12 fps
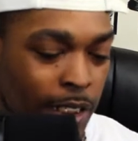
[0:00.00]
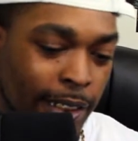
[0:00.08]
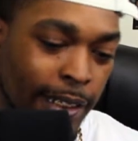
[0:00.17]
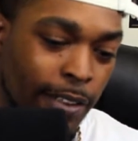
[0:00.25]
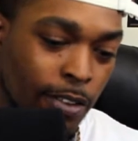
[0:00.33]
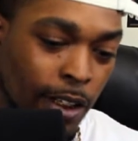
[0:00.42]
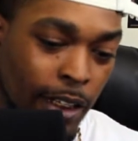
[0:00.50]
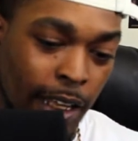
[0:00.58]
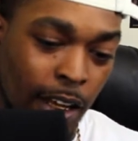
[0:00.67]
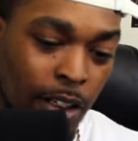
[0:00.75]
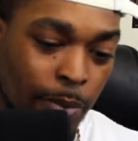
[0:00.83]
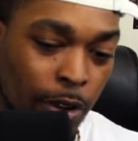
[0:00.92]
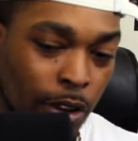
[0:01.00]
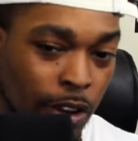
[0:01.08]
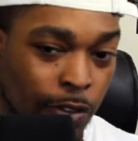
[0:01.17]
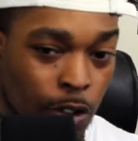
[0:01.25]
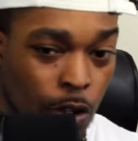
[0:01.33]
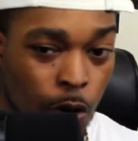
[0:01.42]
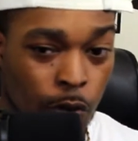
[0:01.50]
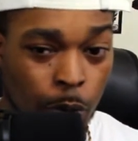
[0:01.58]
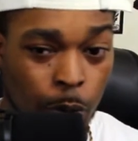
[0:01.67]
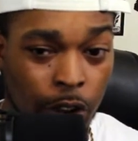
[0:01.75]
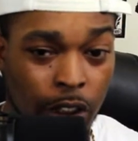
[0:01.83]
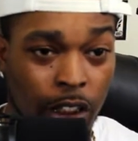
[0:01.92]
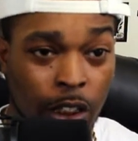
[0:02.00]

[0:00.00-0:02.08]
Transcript: he took accountability for the overworking.